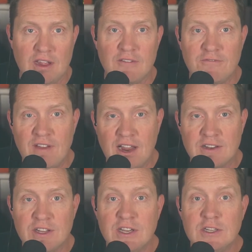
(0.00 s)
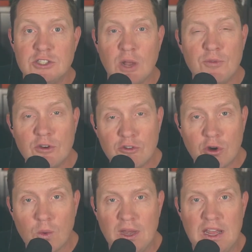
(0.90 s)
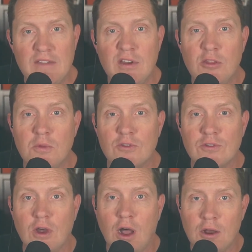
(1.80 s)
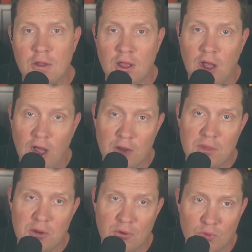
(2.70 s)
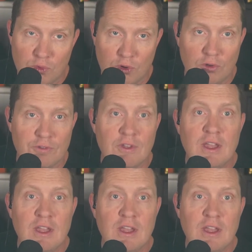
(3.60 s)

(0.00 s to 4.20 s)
In fact, jobs are growing even in the most uh, automatable roles.